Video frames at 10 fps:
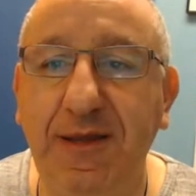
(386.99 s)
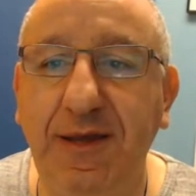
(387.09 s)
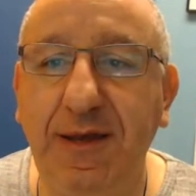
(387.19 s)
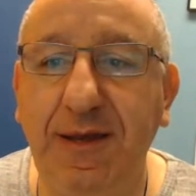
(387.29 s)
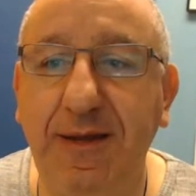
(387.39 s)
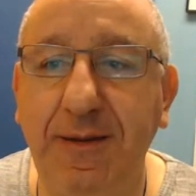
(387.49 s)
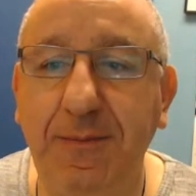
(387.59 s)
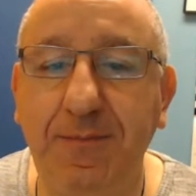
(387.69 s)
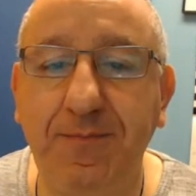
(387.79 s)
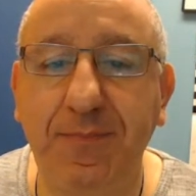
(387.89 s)

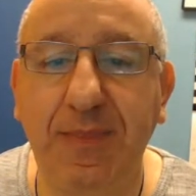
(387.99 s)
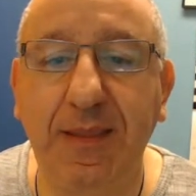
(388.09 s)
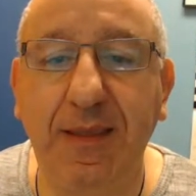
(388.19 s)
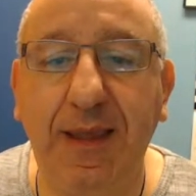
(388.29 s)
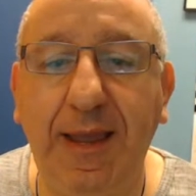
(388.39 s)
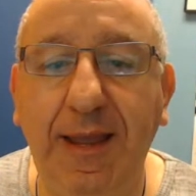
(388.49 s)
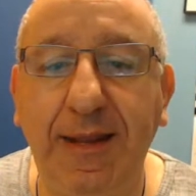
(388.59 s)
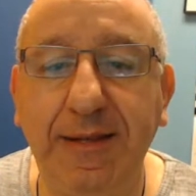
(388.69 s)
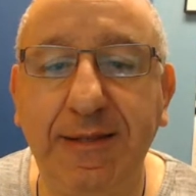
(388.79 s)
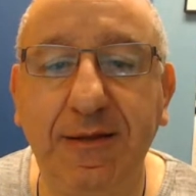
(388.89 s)
Um,
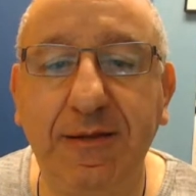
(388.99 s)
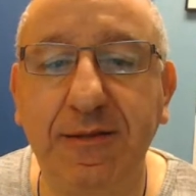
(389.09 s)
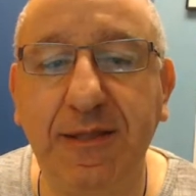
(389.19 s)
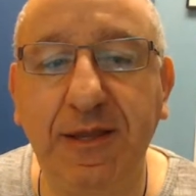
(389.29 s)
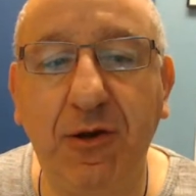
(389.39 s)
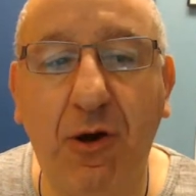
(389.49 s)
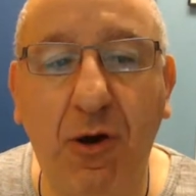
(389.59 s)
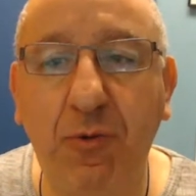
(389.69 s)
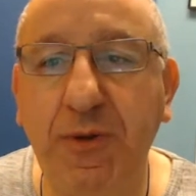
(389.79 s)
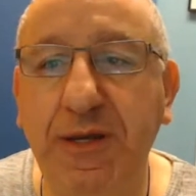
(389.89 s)
and they
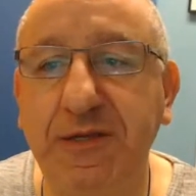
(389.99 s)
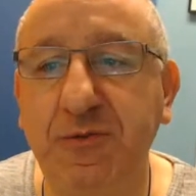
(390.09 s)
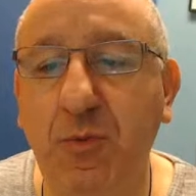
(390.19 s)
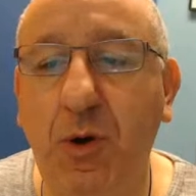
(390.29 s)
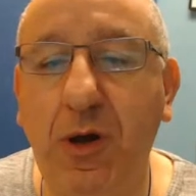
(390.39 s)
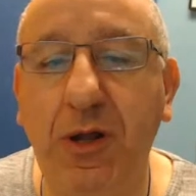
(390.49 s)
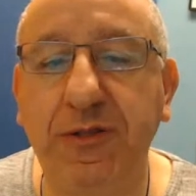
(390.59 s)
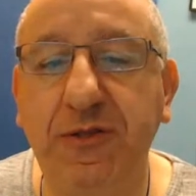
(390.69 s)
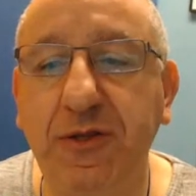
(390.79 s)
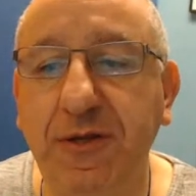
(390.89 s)
always
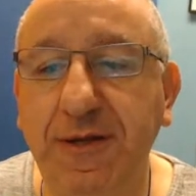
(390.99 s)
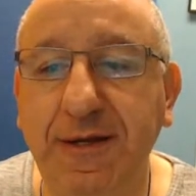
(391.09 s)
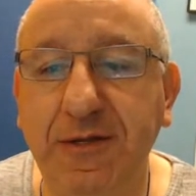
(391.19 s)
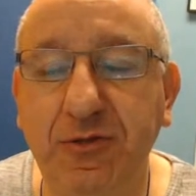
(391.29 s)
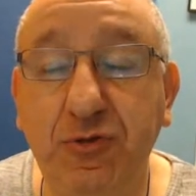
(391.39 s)
want uh,